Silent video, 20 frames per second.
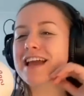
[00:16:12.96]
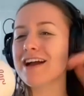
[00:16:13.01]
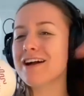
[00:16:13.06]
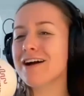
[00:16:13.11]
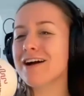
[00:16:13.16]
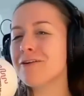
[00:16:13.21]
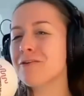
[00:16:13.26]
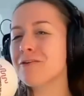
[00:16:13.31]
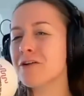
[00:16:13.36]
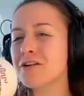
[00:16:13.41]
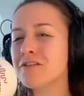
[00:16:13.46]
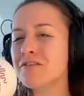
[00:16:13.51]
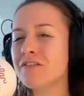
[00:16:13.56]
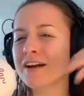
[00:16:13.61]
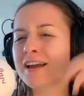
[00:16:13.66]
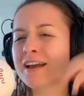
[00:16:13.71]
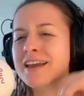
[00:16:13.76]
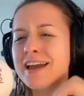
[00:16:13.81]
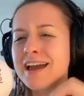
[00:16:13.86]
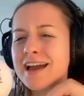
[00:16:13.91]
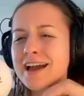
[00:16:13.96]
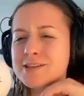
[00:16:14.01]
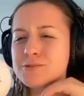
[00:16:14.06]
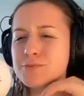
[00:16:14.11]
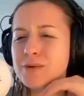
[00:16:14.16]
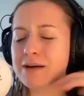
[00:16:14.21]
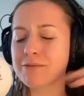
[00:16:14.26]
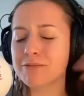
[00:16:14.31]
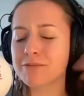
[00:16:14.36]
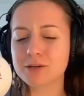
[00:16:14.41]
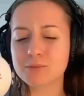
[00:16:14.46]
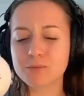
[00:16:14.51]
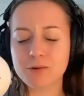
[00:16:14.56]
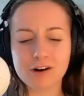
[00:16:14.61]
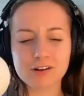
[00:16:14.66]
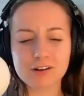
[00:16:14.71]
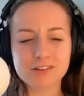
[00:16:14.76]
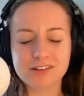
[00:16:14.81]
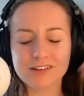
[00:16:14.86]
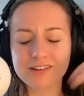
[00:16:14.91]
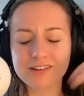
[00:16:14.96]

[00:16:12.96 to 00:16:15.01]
who fucking cares? Wear what you want.